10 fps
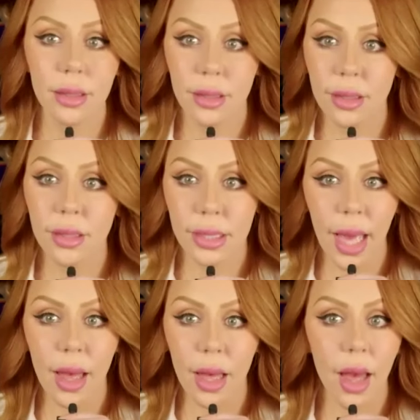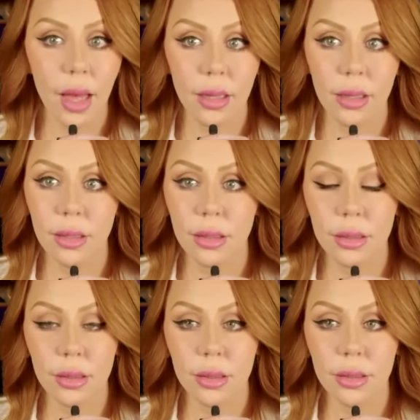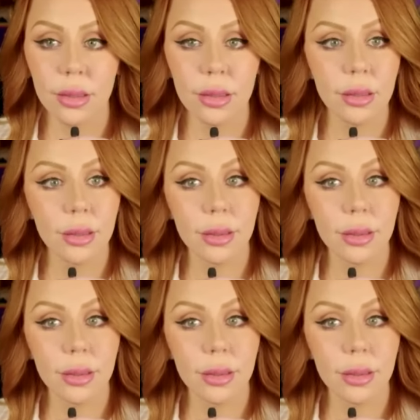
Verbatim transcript: She yeah. she she is